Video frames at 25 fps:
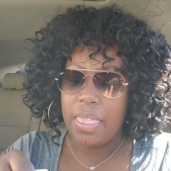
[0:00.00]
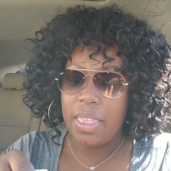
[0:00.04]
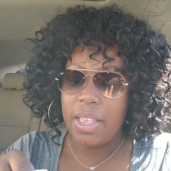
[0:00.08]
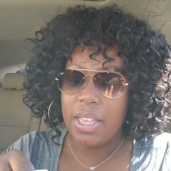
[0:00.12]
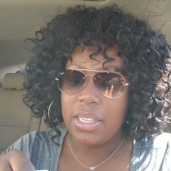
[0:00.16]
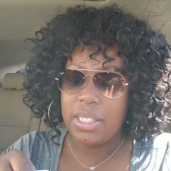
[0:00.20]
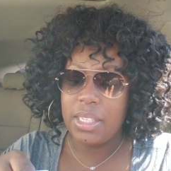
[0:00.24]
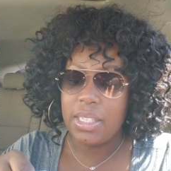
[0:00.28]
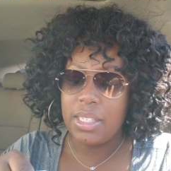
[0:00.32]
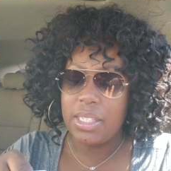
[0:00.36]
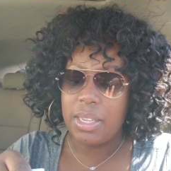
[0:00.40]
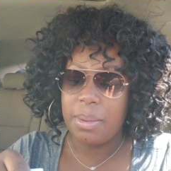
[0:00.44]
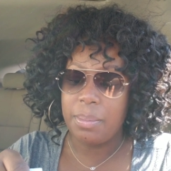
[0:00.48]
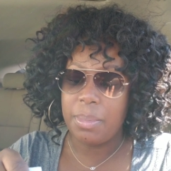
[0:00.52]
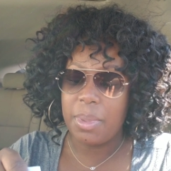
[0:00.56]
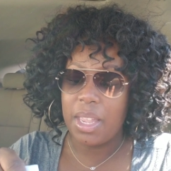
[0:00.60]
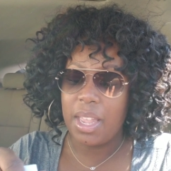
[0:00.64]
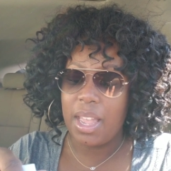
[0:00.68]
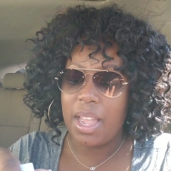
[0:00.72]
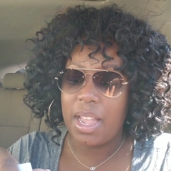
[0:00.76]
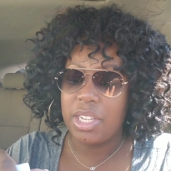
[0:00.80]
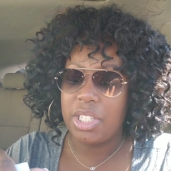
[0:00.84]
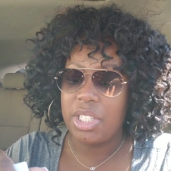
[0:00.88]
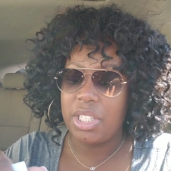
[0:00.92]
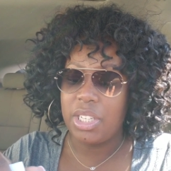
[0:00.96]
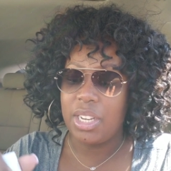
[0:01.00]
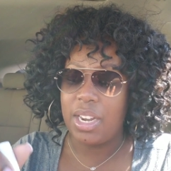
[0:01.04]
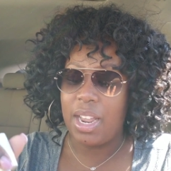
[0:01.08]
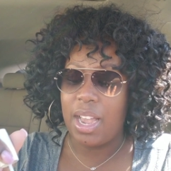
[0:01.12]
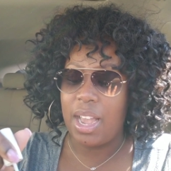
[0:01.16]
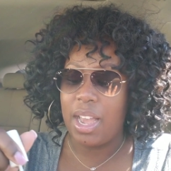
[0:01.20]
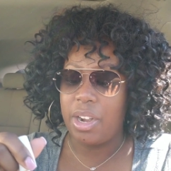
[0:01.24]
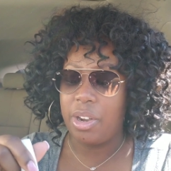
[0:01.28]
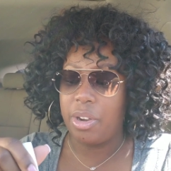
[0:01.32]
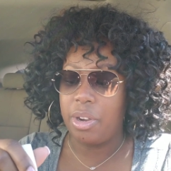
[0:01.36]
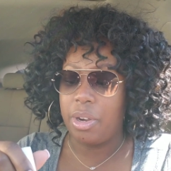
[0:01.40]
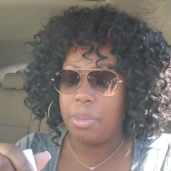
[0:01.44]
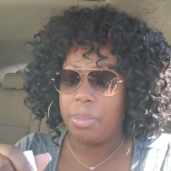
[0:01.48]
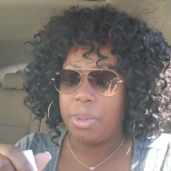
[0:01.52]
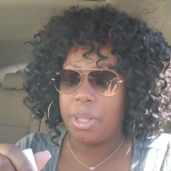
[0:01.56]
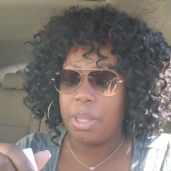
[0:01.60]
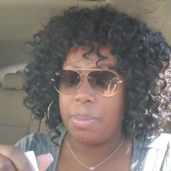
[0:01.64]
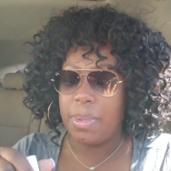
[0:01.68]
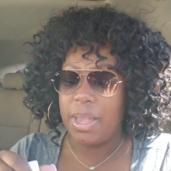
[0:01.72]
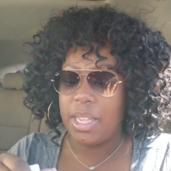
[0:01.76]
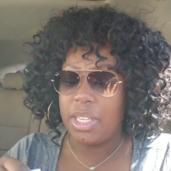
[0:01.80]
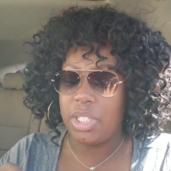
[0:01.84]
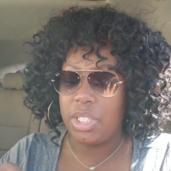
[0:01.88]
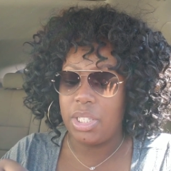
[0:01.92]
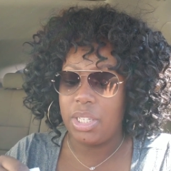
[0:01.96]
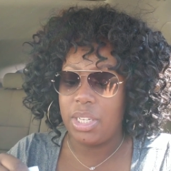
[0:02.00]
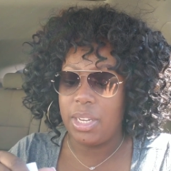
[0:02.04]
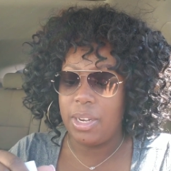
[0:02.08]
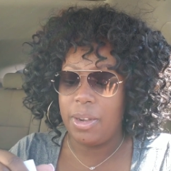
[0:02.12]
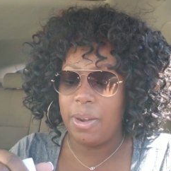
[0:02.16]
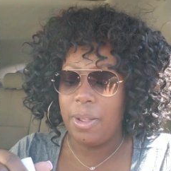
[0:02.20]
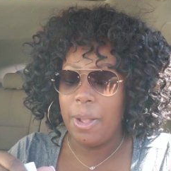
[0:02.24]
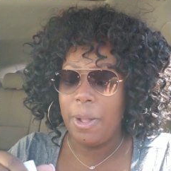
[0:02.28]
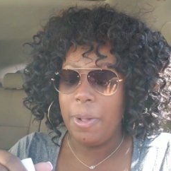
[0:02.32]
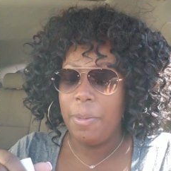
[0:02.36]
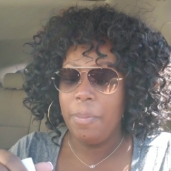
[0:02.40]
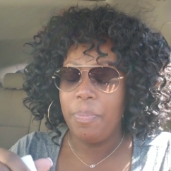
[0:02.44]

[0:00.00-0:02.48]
this is something I should honorably mention.